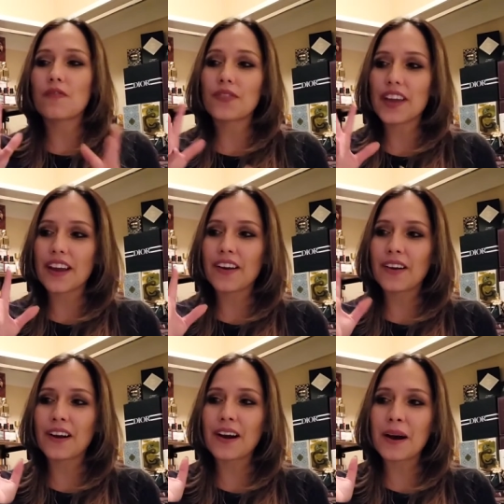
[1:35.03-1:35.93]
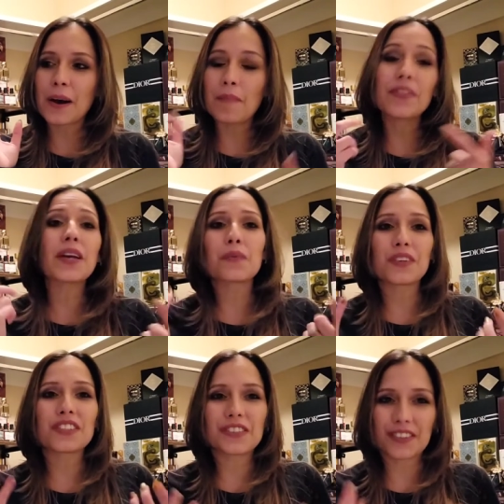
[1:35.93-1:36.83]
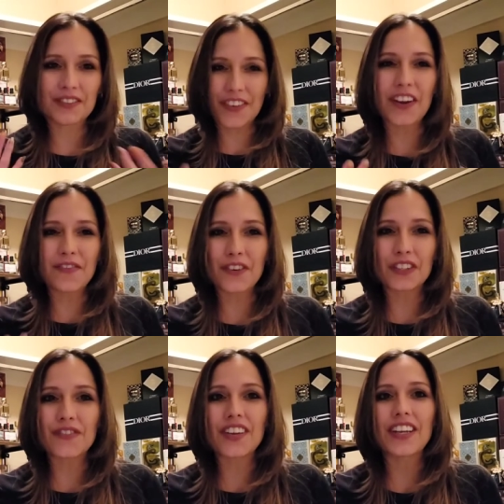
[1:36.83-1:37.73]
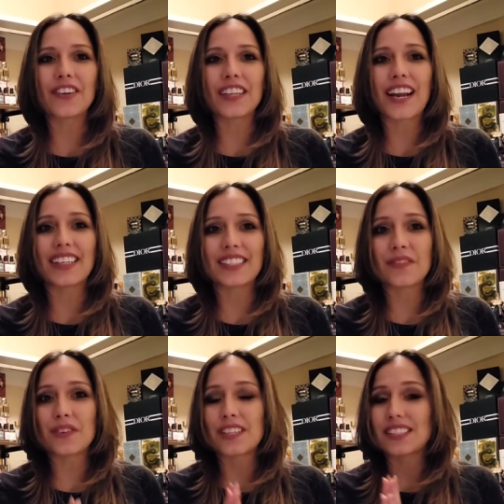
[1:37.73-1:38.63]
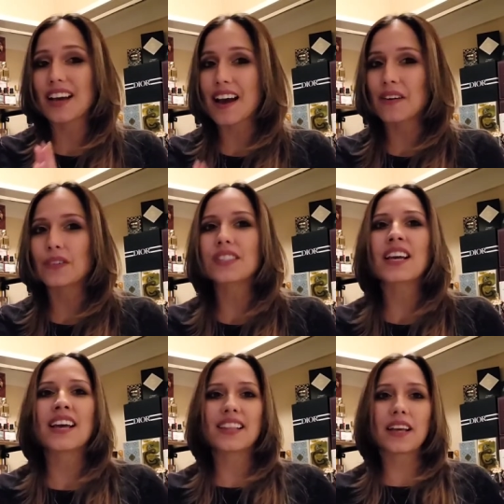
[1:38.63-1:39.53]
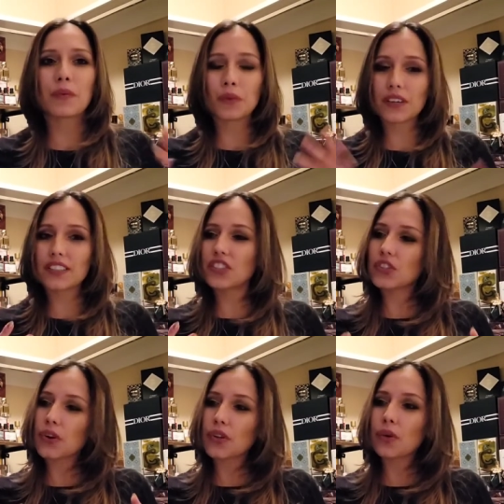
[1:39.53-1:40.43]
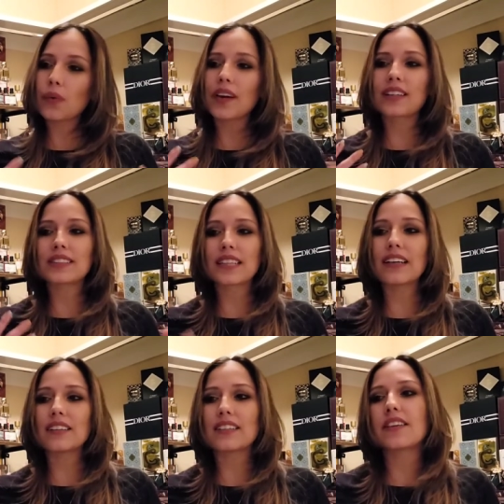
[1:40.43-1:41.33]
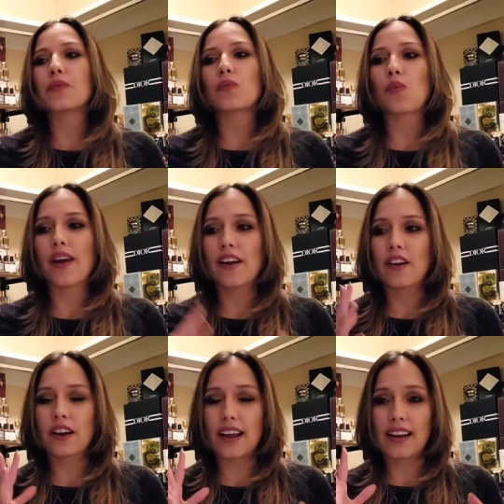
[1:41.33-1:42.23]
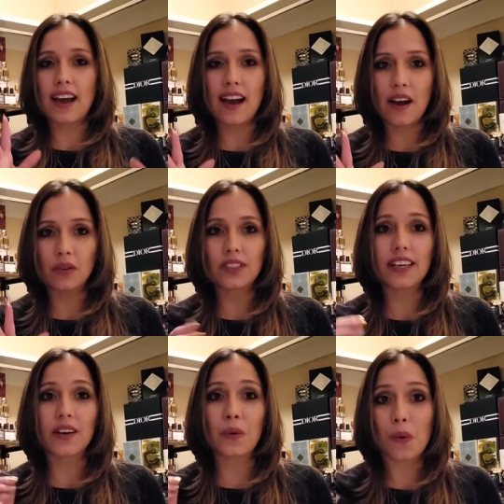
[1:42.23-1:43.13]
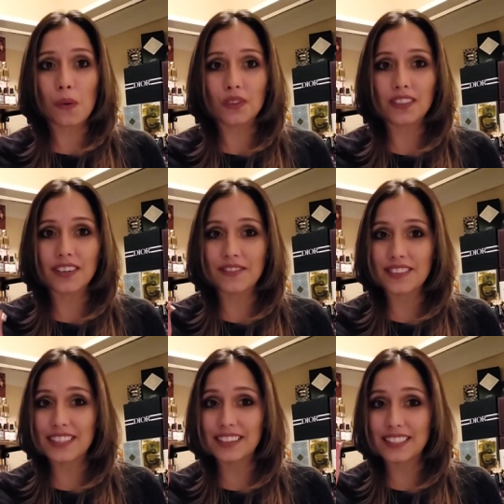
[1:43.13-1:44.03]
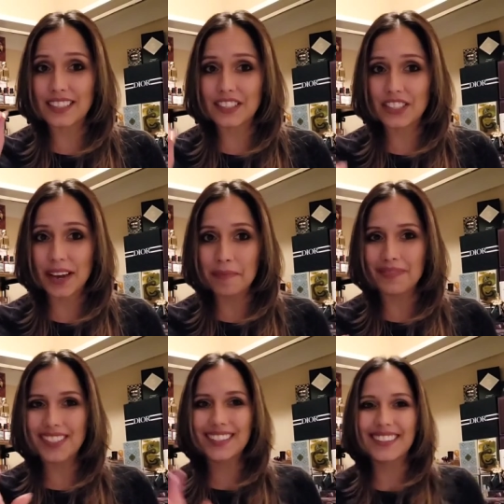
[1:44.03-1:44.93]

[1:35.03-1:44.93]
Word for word: their um, the original the very first video that I did for this house that will show you exactly where and how to get a hold of these gems